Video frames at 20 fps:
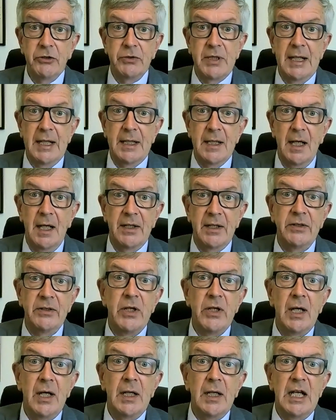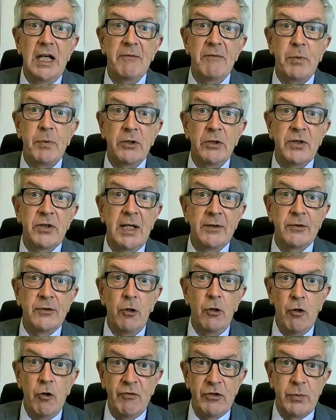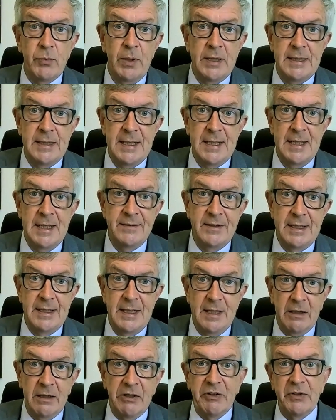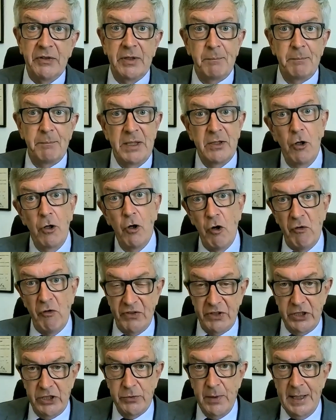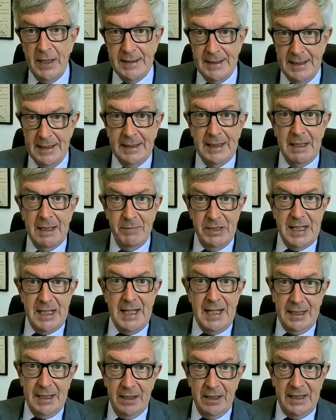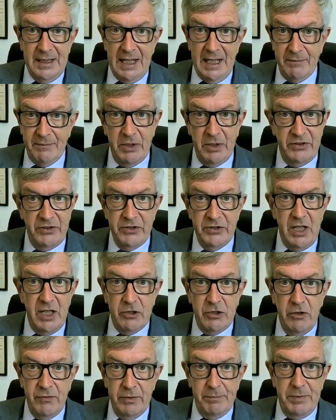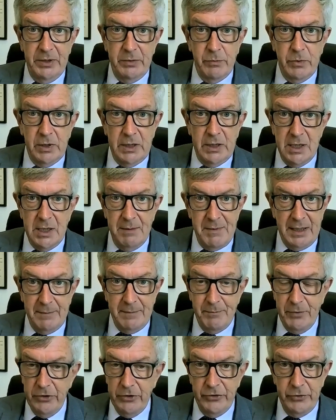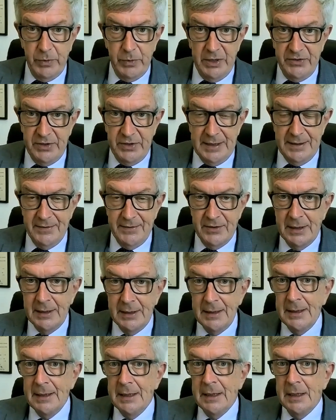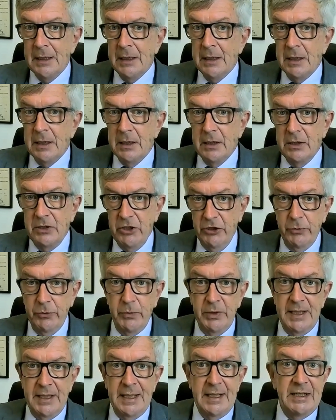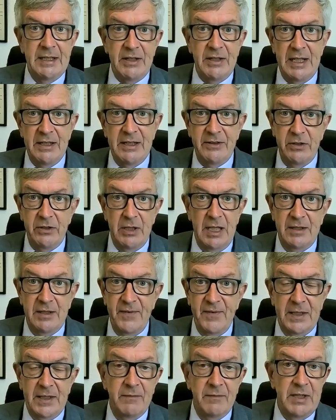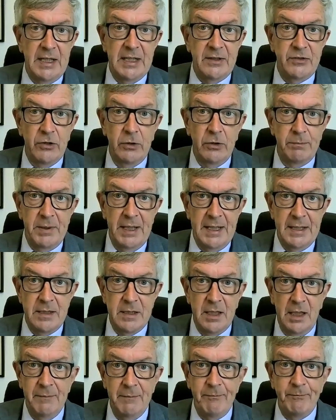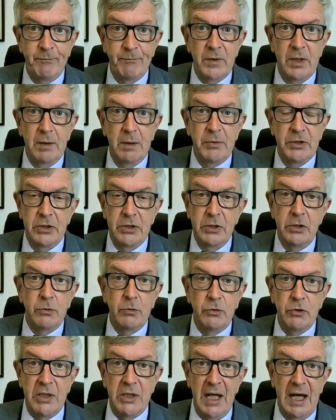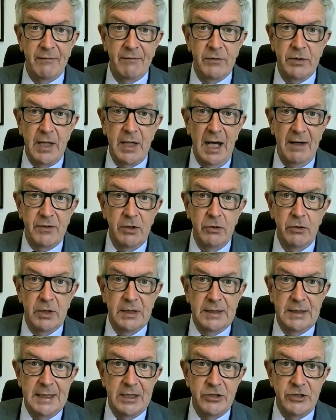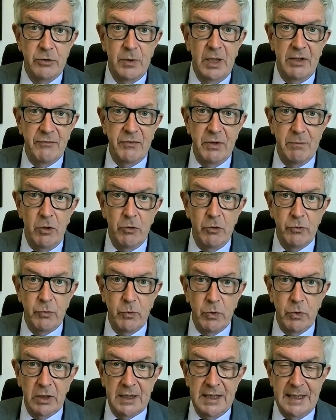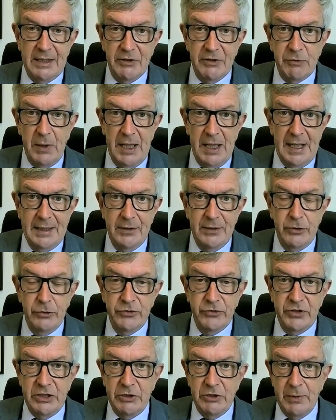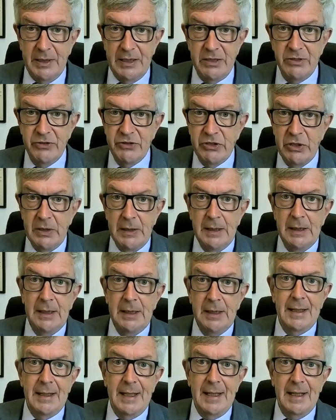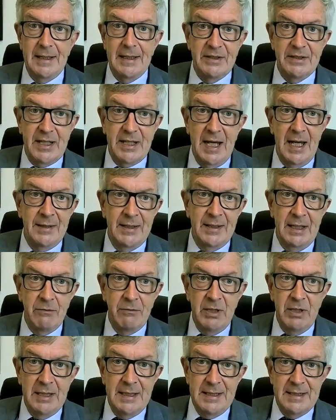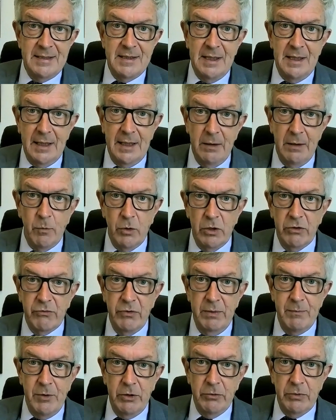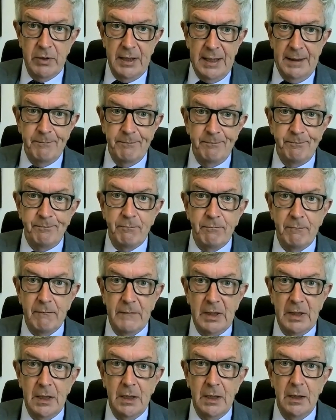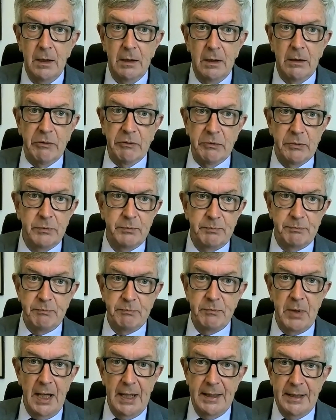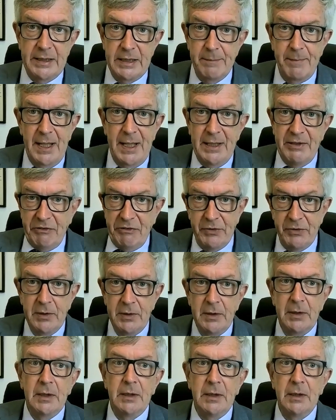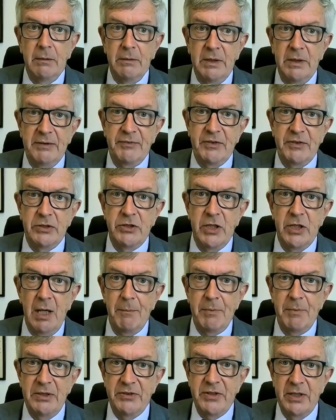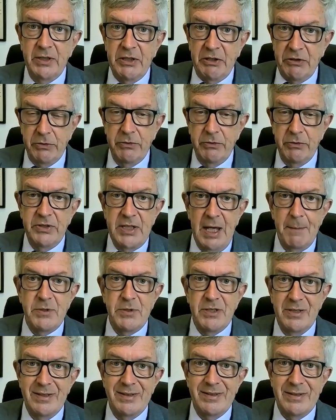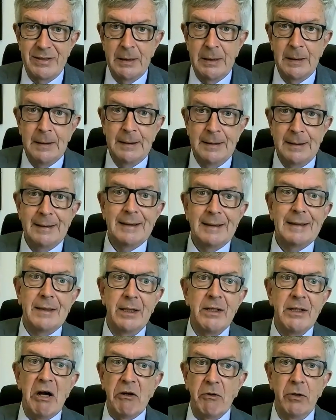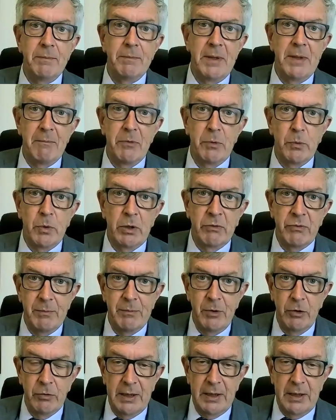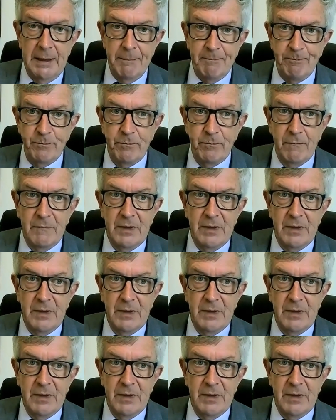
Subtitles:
So taking holidays, if a person has over 20 days a year, the bit over the 20 can be taken in that, because it's not covered by the Working Time Act, but otherwise it is. The other one then is effectively it's unpaid time, but you do have to look at the issue of remote working as well in those situations. And that is, can they realistically work remotely? And it depends. If their job is that they're the receptionist, they're not going to be able to work remotely.